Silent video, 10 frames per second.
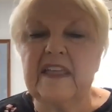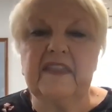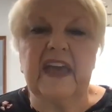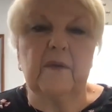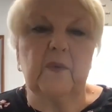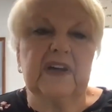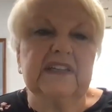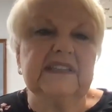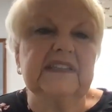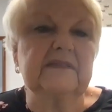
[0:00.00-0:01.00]
that
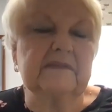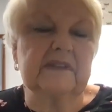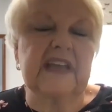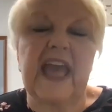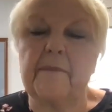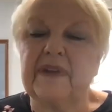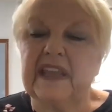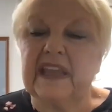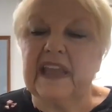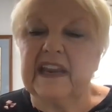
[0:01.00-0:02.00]
was
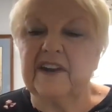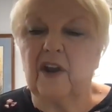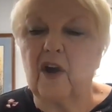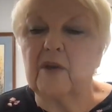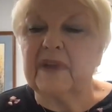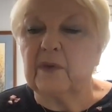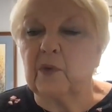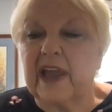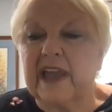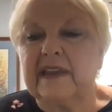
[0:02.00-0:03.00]
happening at an alarming
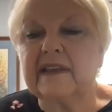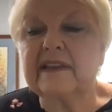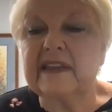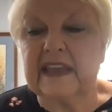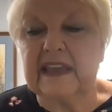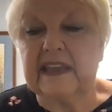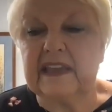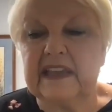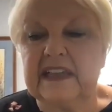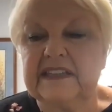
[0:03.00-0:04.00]
rate
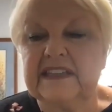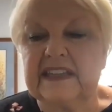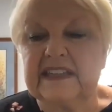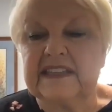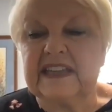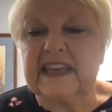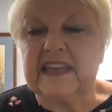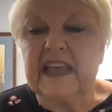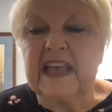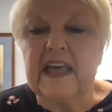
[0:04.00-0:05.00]
in East Tennessee.